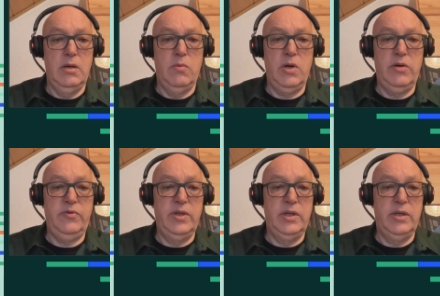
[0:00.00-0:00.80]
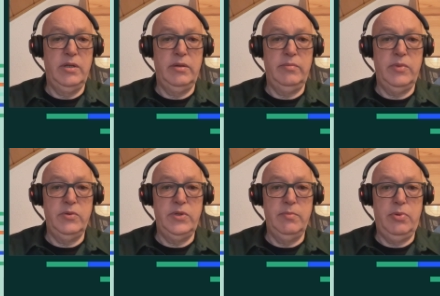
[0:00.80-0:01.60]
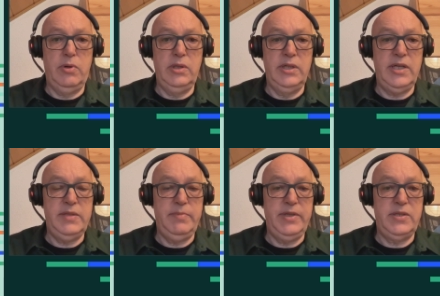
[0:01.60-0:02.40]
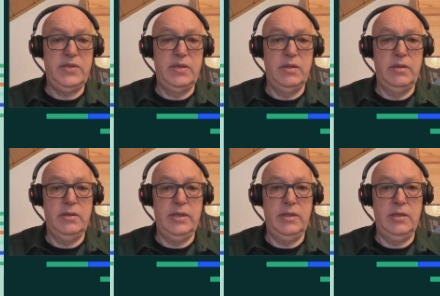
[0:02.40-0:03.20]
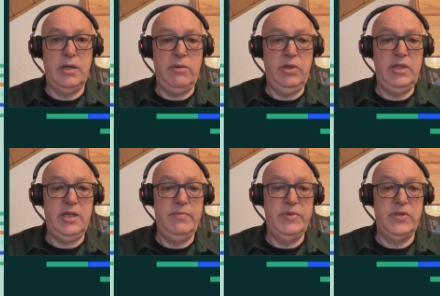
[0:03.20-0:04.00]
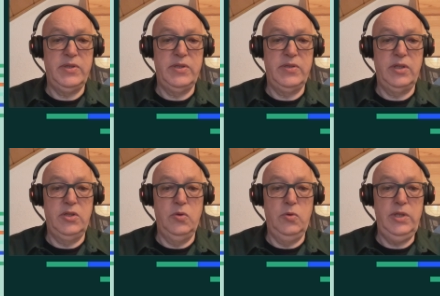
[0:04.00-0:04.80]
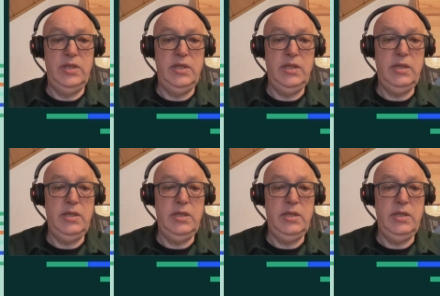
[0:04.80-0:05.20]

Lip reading: One of the most important aspects in our times is the security